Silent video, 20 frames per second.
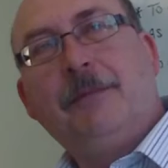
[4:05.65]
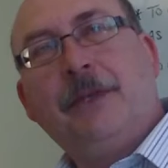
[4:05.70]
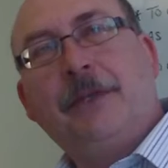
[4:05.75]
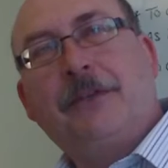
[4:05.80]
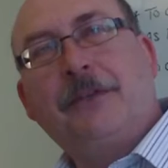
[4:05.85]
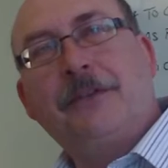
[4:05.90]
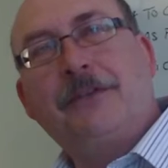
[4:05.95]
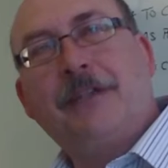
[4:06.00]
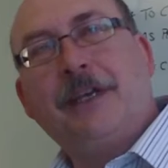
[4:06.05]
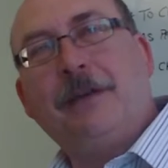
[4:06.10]

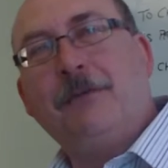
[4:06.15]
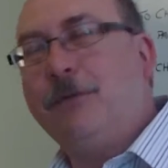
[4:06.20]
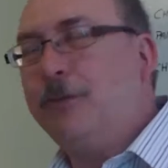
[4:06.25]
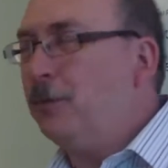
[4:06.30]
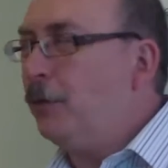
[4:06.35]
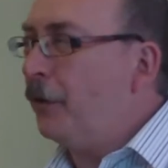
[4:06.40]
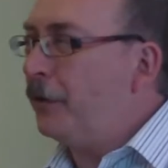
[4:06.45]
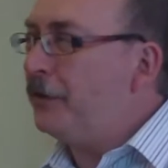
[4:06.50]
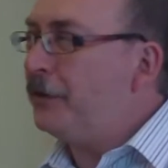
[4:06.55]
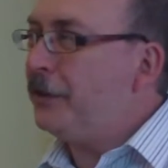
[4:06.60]
Because they would
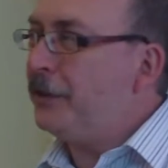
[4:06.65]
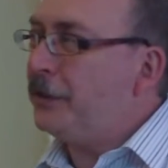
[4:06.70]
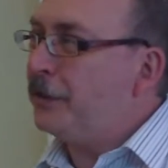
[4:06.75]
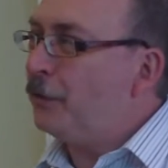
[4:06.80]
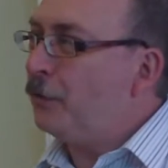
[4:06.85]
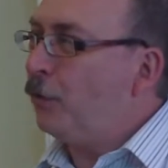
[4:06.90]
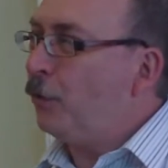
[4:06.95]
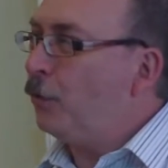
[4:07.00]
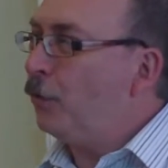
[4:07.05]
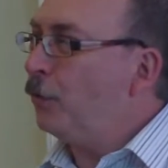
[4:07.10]
want it
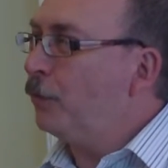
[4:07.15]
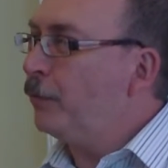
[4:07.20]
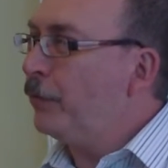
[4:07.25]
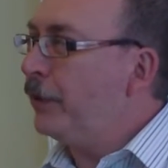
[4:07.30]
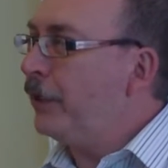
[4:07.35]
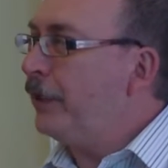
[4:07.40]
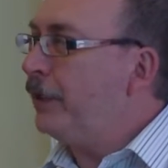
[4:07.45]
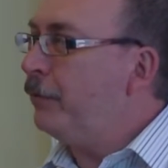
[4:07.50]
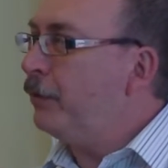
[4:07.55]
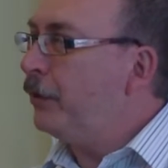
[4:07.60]
to all
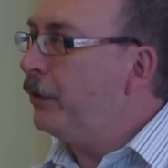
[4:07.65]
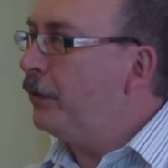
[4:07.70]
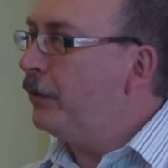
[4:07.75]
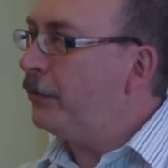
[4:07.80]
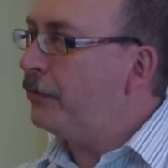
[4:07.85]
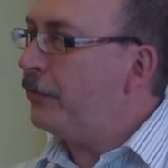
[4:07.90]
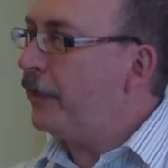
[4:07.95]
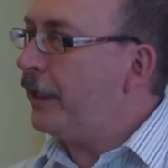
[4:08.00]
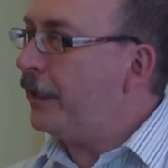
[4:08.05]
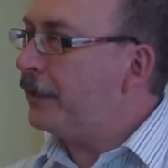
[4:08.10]
be
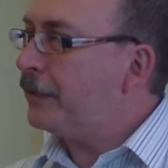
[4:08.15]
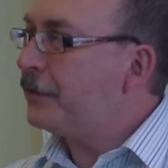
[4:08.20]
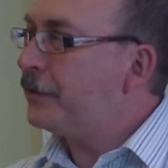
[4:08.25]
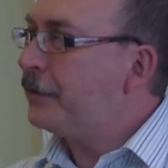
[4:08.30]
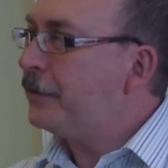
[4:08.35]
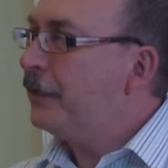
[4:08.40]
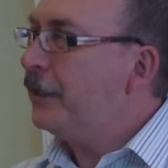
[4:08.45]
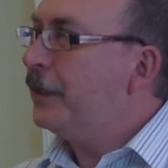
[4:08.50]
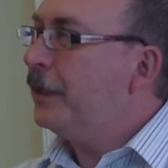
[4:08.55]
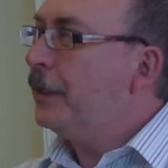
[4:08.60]
perfect.
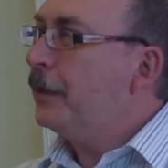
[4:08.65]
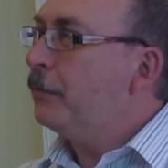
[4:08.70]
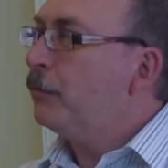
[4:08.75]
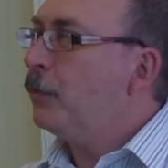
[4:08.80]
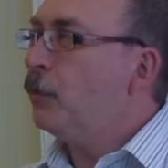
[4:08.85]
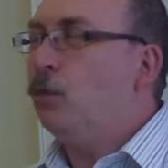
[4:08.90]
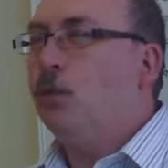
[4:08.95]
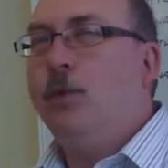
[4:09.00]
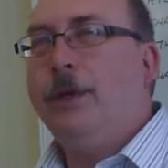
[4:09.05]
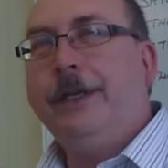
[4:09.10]

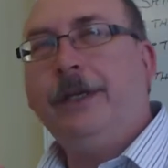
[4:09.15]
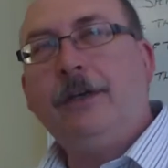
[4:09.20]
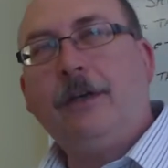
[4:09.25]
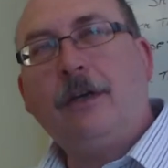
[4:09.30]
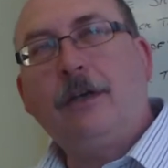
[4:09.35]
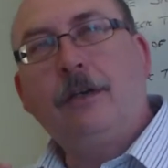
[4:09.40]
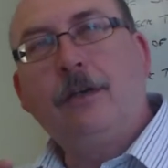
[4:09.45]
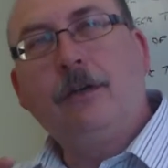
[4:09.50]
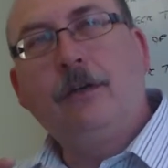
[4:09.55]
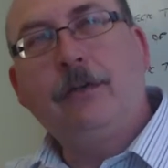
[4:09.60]
But we're
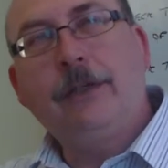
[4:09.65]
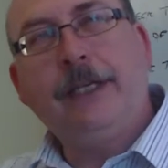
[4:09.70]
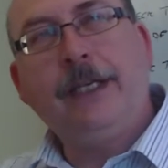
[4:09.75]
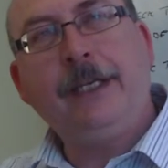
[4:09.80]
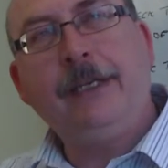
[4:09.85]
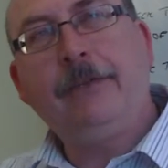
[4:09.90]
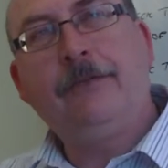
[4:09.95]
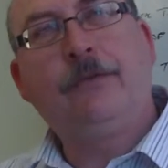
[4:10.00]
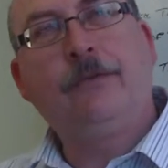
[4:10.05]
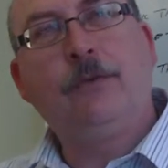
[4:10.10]
not
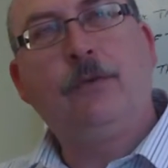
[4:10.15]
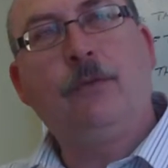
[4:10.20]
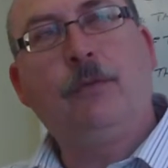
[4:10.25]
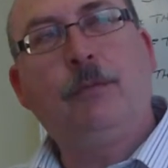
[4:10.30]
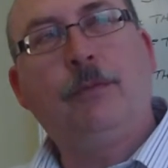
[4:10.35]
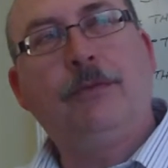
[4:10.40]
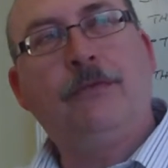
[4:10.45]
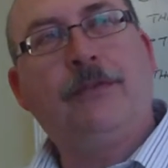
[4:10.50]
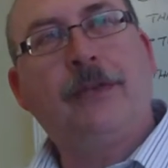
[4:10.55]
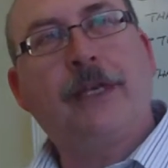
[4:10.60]
looking for
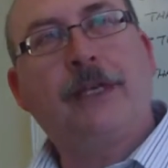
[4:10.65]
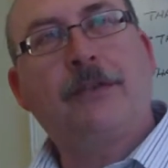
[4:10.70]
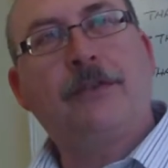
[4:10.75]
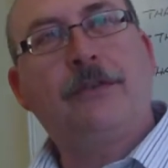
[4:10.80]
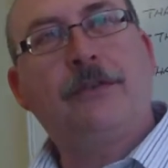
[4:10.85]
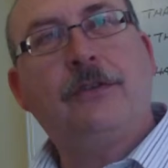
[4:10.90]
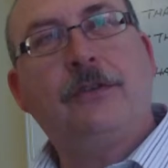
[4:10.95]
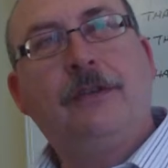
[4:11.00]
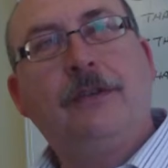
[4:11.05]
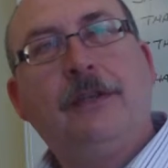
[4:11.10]

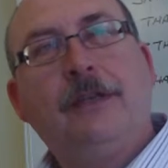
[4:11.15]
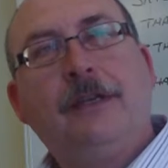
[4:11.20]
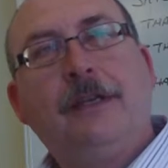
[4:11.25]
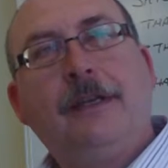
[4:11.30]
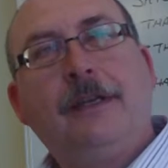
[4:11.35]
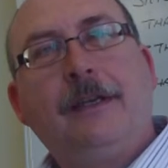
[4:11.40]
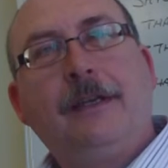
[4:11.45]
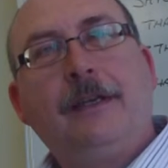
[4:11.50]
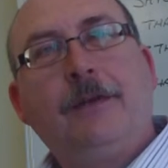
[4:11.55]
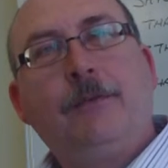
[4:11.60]
perfection.
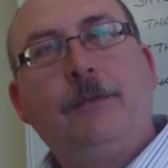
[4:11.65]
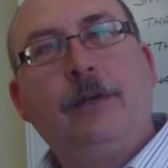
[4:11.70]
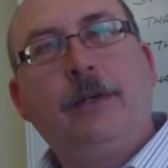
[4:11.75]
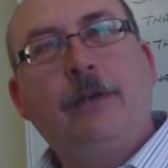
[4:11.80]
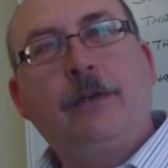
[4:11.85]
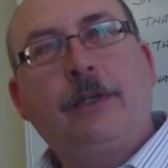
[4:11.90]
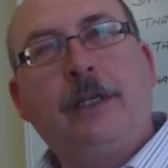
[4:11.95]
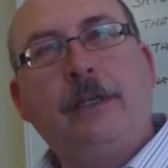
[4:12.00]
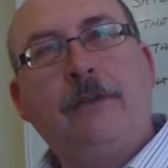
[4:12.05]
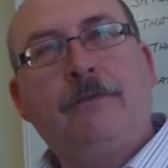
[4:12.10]
We're
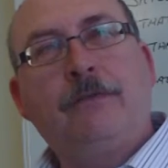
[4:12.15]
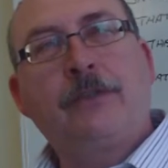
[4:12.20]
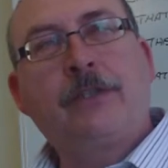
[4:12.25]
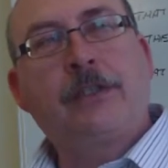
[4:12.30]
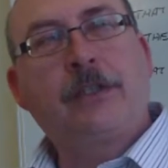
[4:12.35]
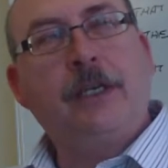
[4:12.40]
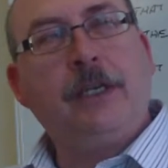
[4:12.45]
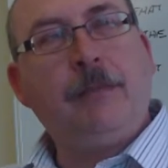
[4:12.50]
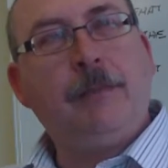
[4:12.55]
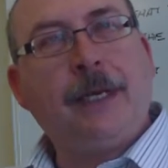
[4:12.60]
looking for
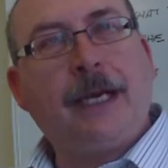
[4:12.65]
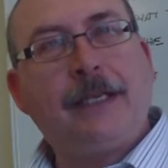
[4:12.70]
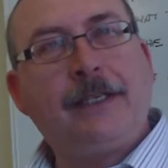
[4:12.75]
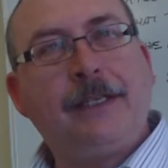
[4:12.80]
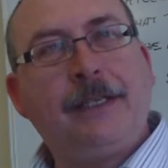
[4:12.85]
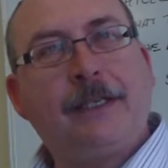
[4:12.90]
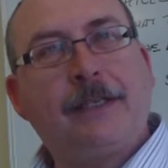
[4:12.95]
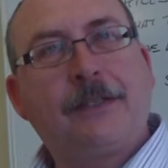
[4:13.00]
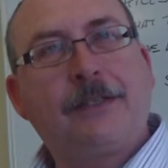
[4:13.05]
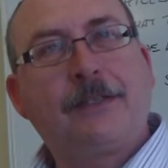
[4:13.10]

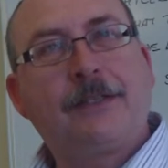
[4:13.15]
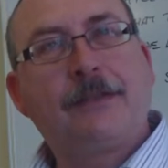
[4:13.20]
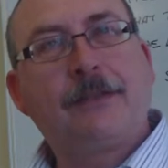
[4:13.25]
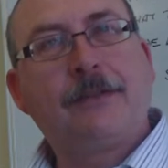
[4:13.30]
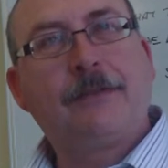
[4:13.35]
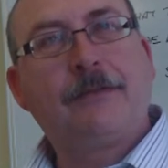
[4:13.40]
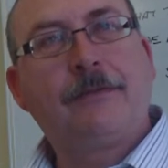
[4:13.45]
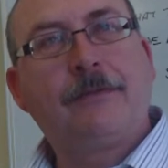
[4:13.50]
schematics.